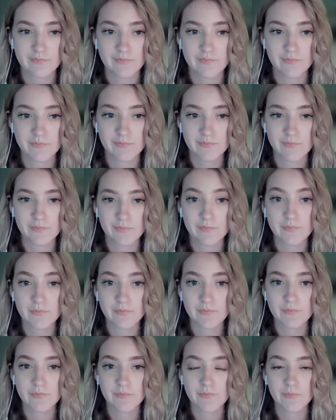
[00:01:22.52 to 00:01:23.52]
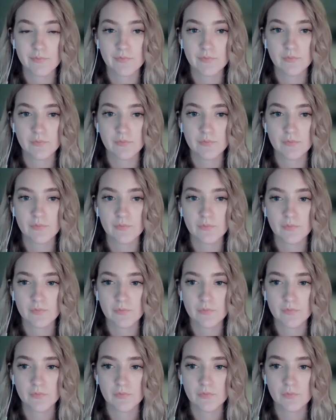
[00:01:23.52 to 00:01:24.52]

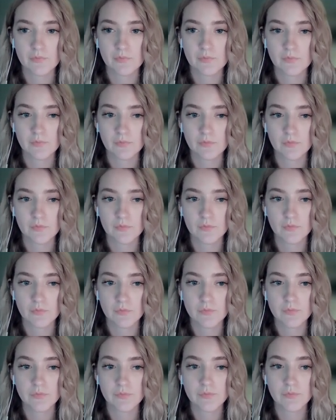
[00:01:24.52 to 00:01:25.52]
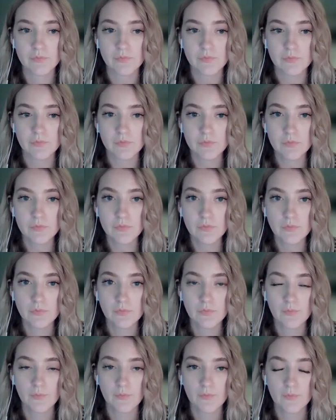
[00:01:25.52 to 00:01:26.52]

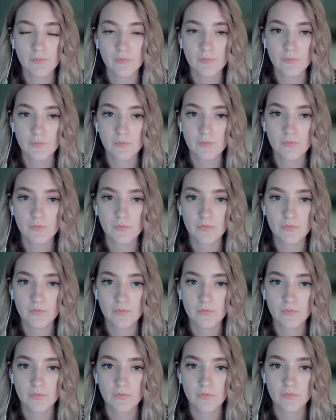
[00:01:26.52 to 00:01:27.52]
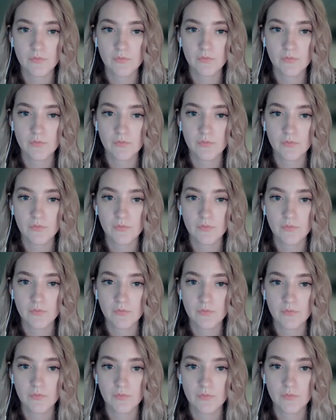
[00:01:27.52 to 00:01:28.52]

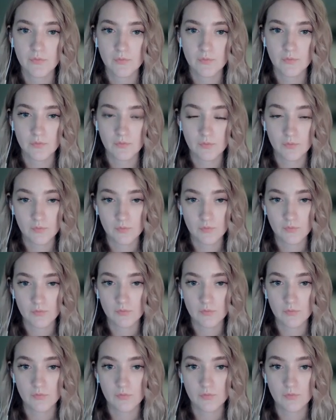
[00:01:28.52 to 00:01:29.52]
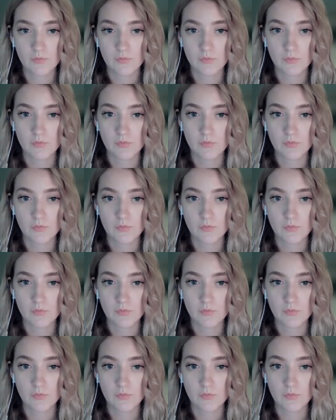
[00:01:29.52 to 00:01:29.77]
No words are spoken by the person on screen.